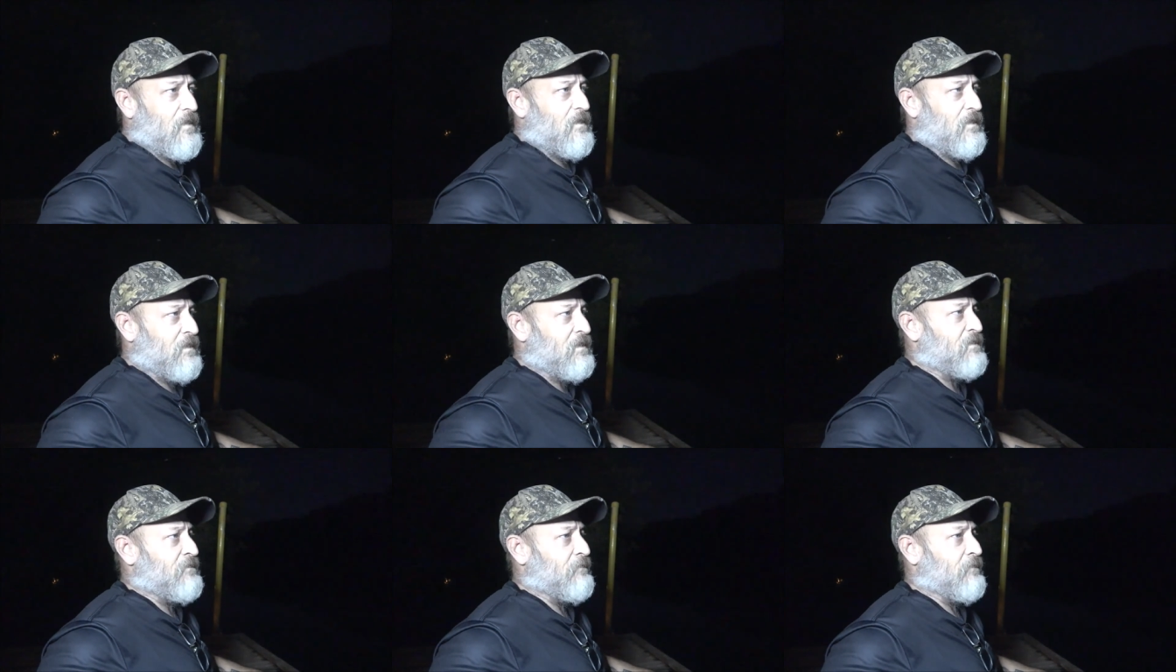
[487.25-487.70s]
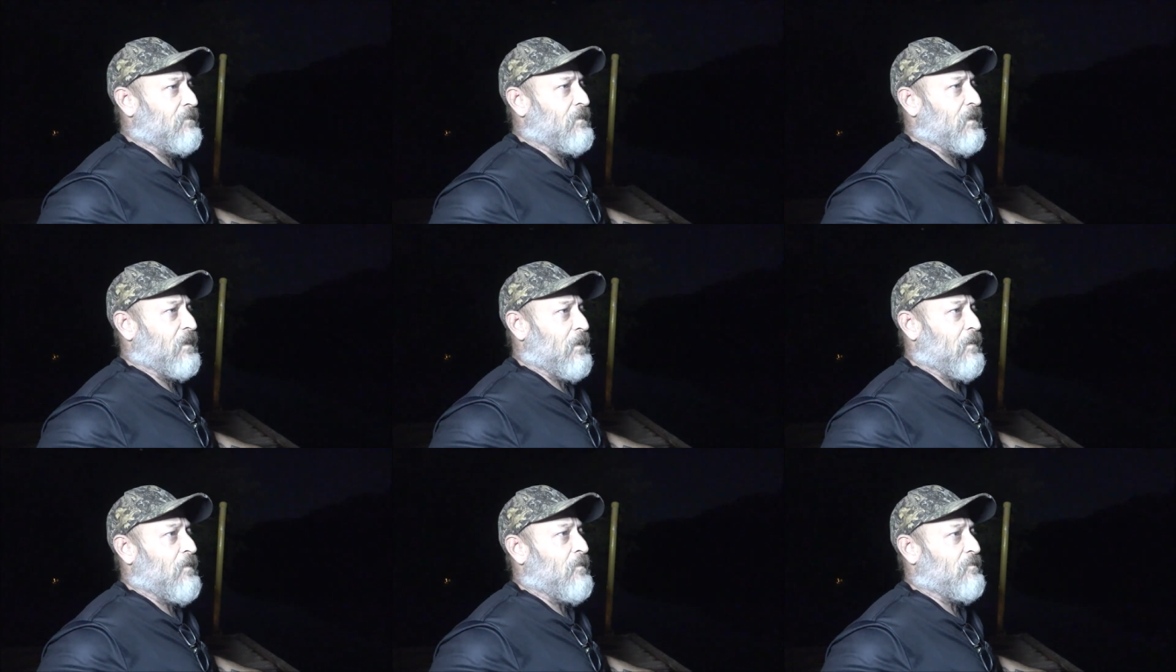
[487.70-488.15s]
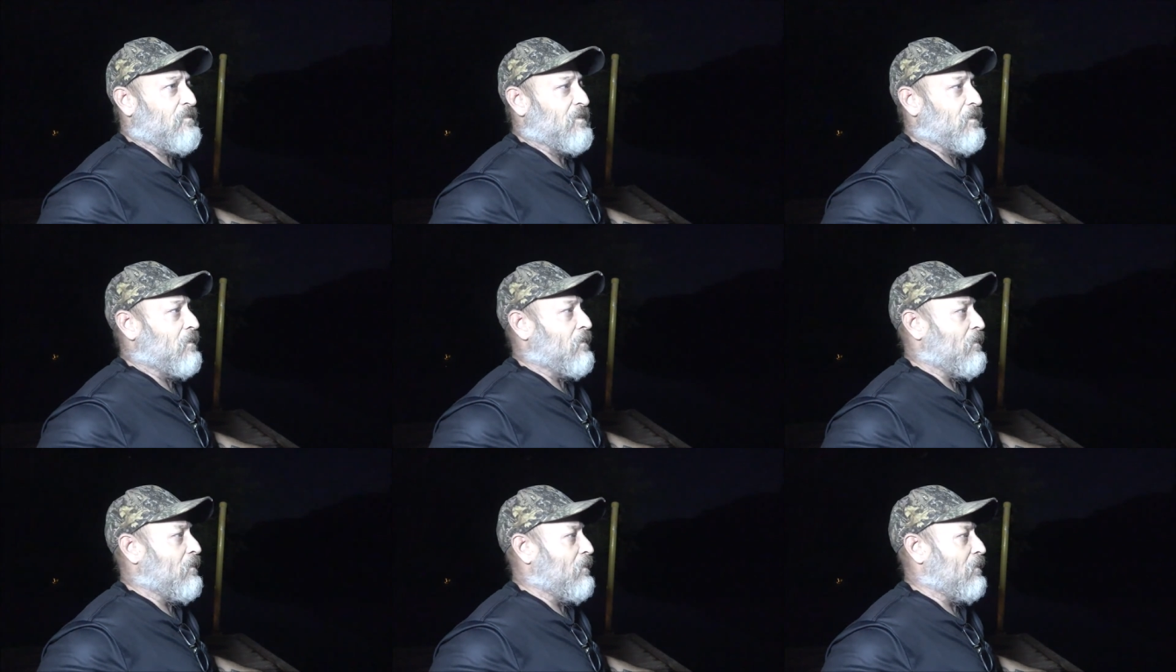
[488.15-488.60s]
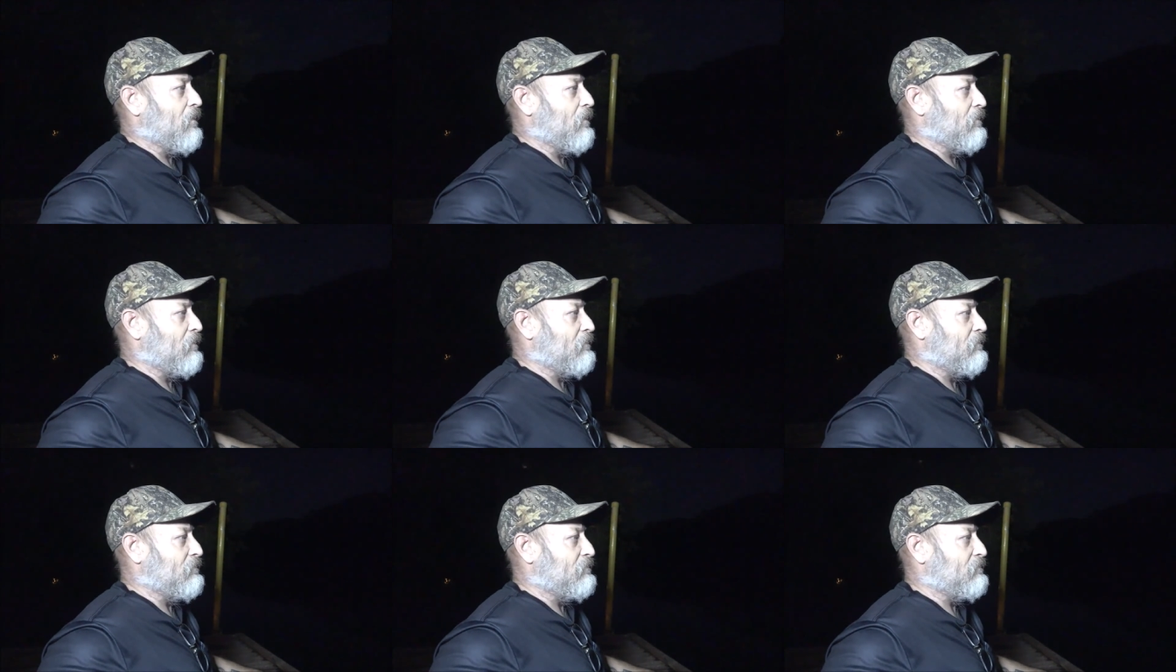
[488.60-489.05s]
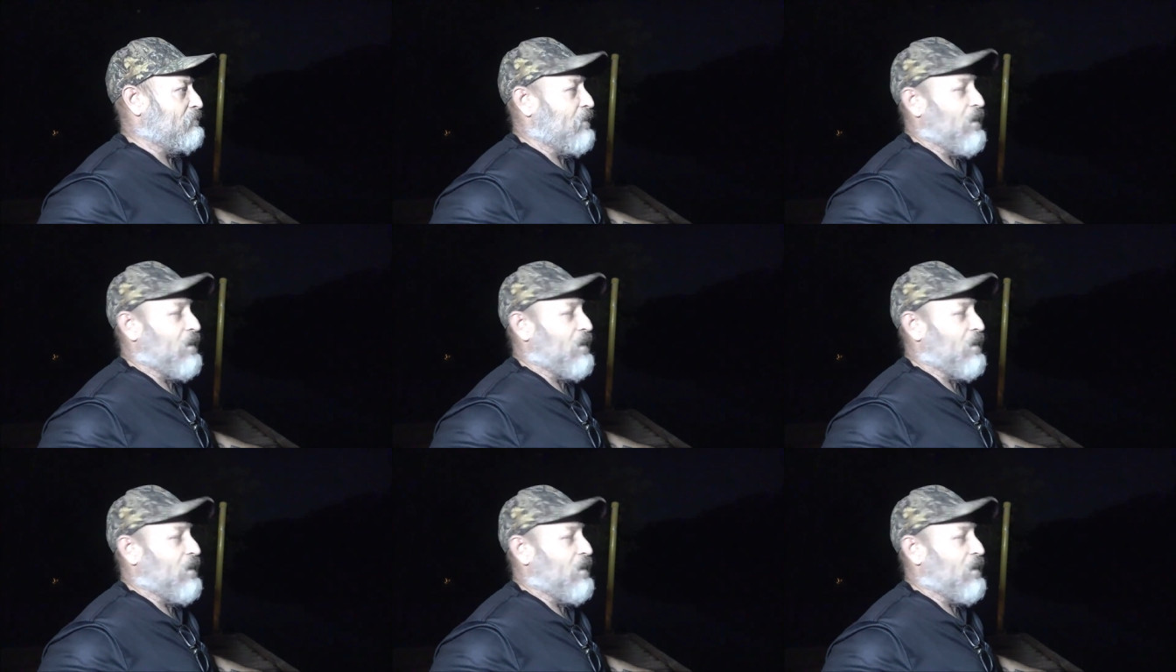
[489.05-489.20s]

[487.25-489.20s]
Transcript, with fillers: it's really helped a lot. Oh, yeah.